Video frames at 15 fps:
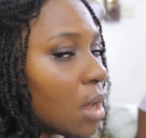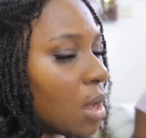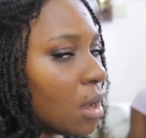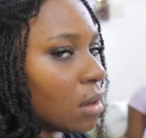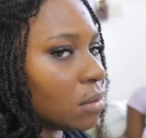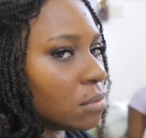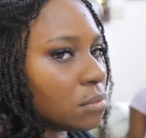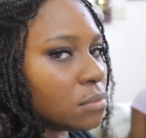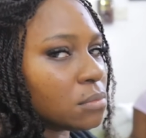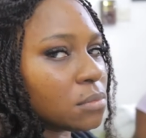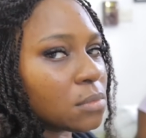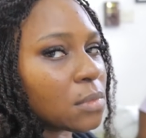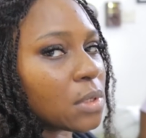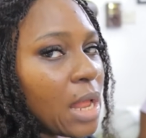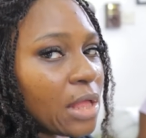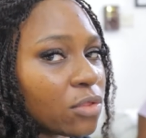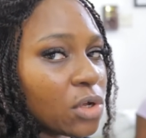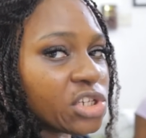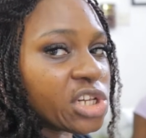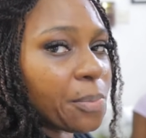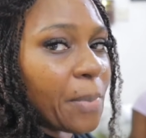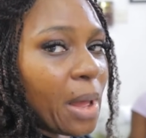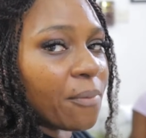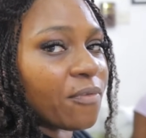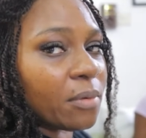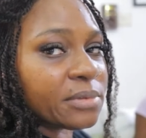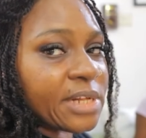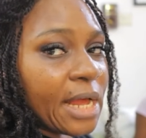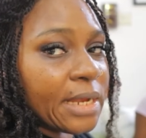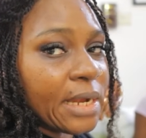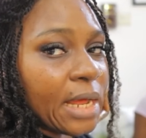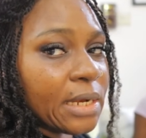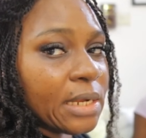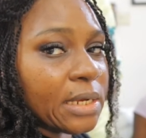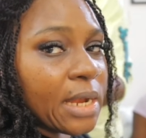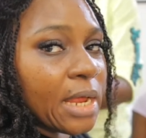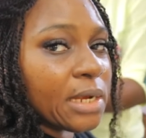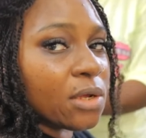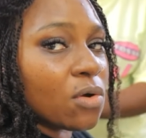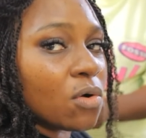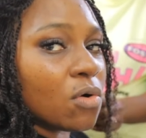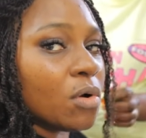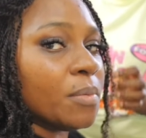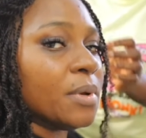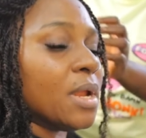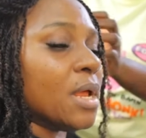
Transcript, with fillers: Oh. Nato ship am from China and the cocoa be